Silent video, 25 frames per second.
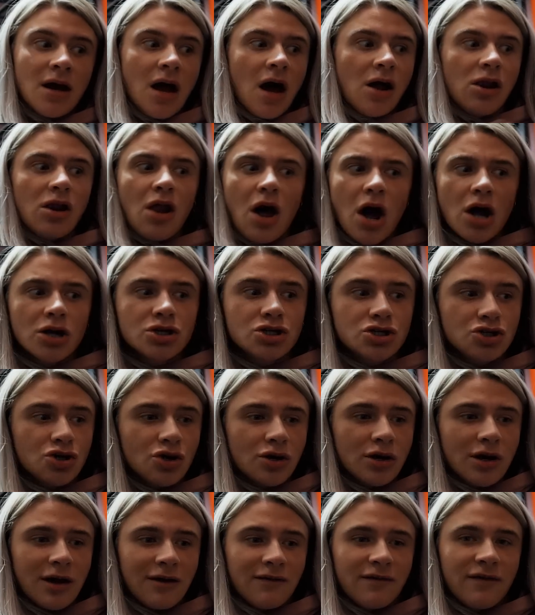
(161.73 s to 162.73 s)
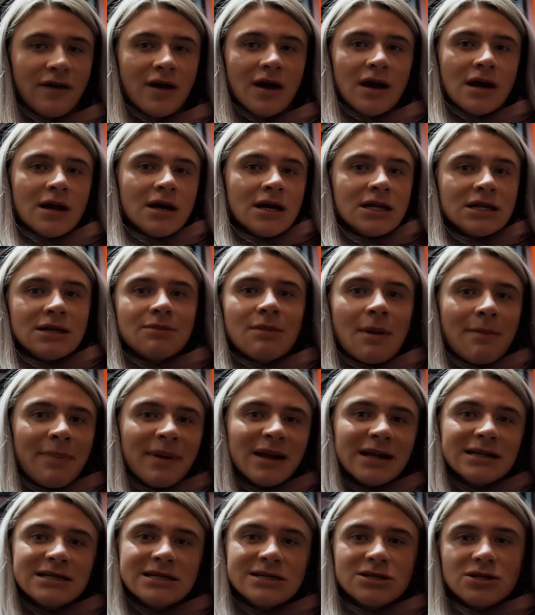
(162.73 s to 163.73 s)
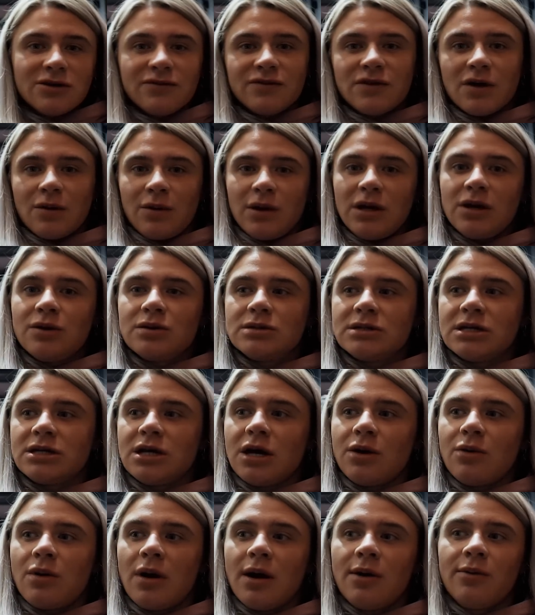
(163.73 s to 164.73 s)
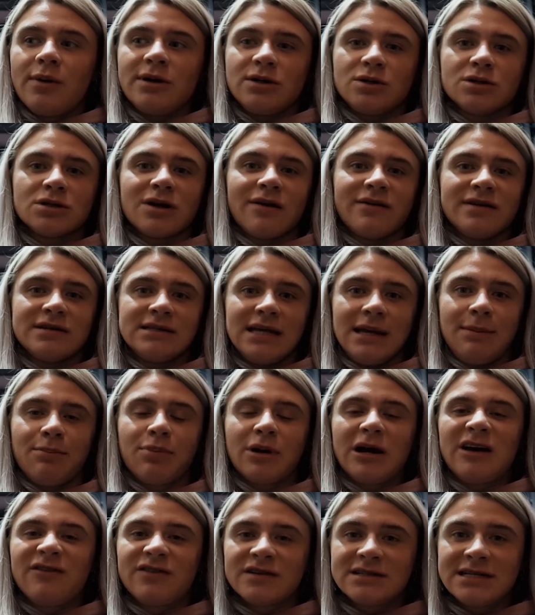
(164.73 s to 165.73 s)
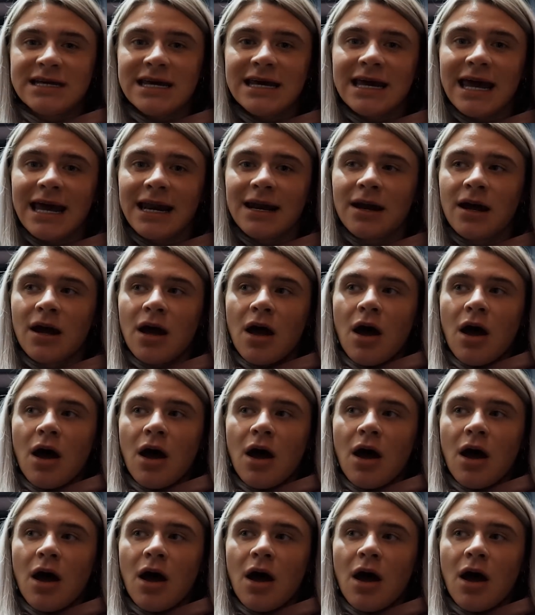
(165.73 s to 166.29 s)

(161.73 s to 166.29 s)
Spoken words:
a large chunk of the mobility stuff that we used to do, which was obviously pre-fatiguing.